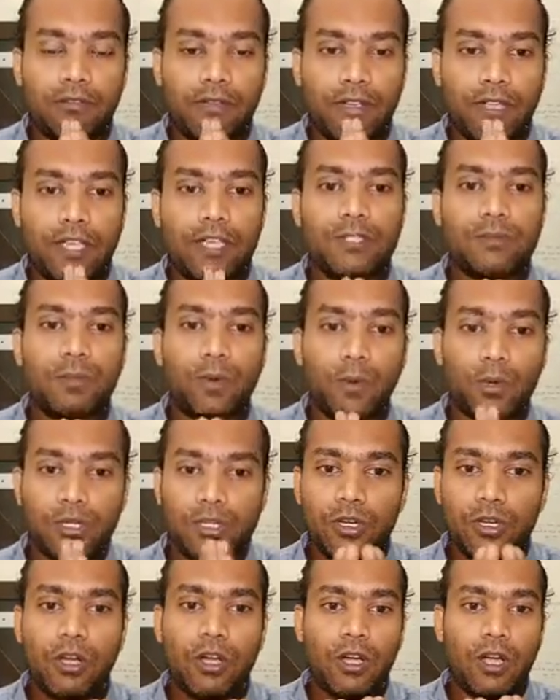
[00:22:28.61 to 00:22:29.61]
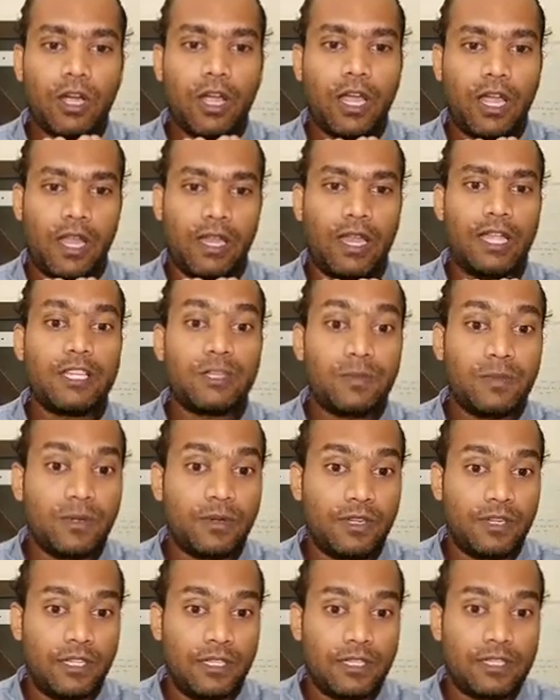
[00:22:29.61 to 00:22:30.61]
exposure and
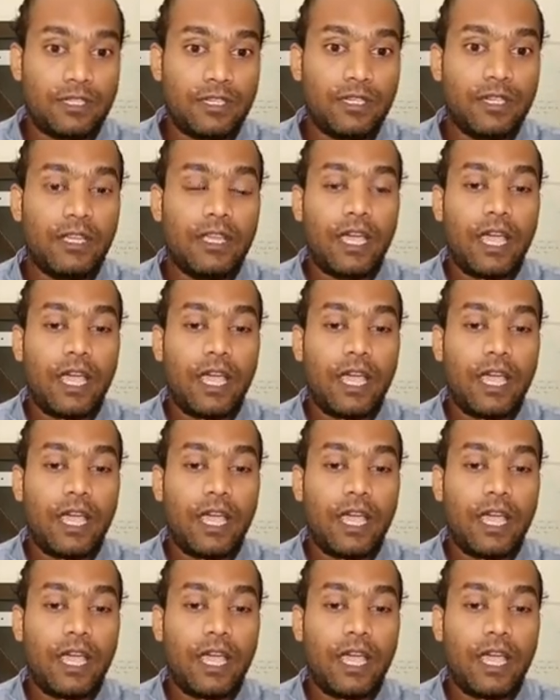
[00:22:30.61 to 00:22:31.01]
experience.